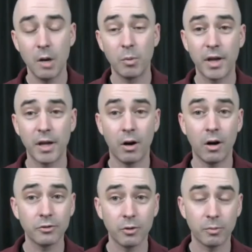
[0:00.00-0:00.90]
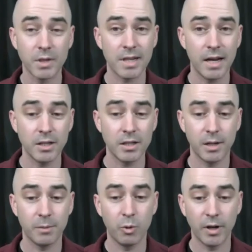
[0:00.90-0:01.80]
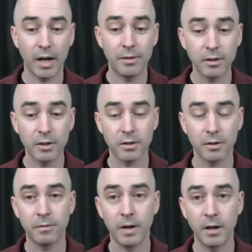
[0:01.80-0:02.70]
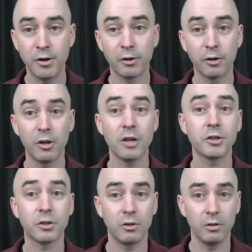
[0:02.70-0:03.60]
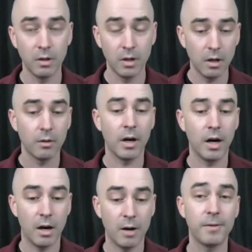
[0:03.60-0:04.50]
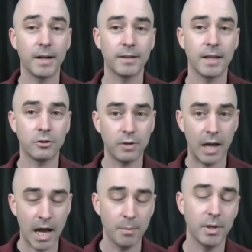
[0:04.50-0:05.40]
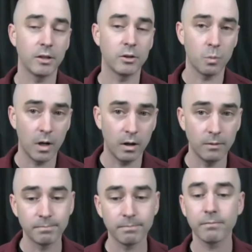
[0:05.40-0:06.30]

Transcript: But then also from a science standpoint, I think there's a neurological effect that's happening as well.